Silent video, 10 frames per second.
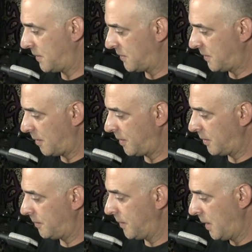get this up
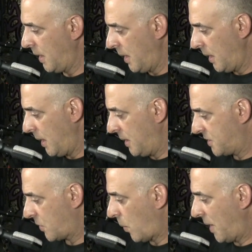here.
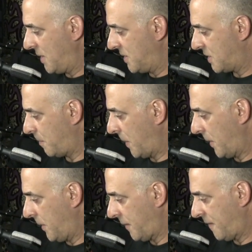It's quite
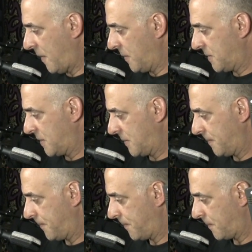superior, folks.
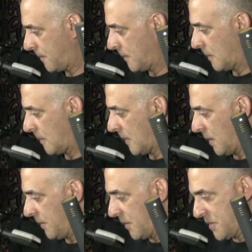
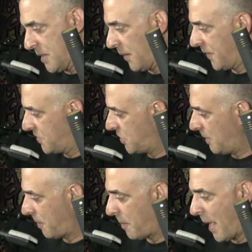There's nothing
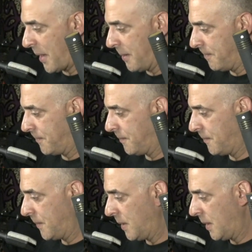cheap about it.
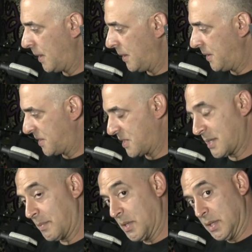This is
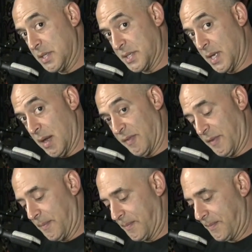some good
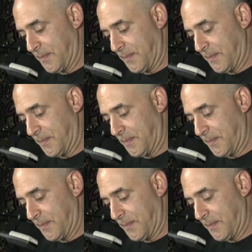stuff.